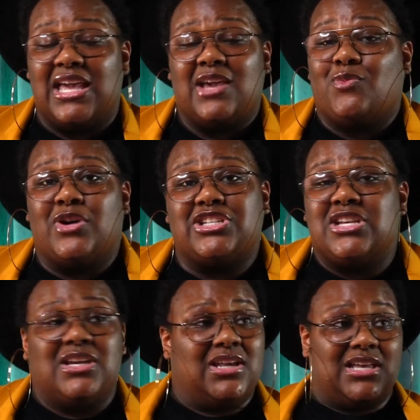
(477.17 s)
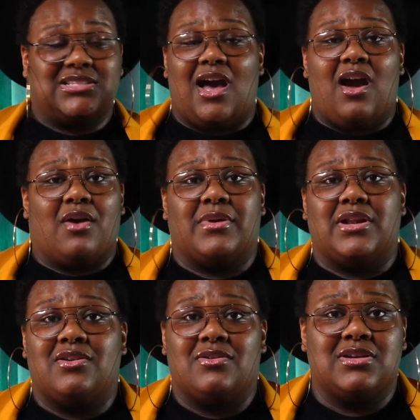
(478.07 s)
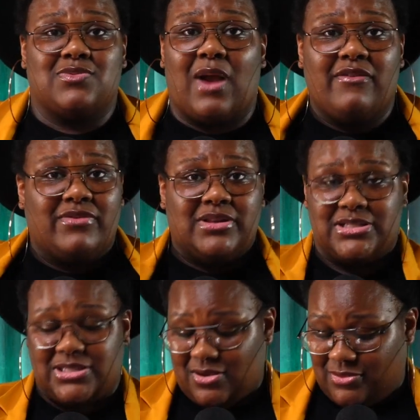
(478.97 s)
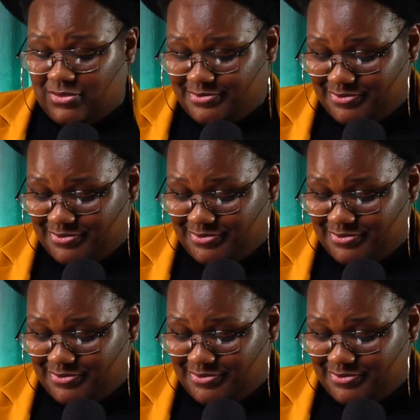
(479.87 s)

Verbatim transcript: in which is already yours, rightfully so.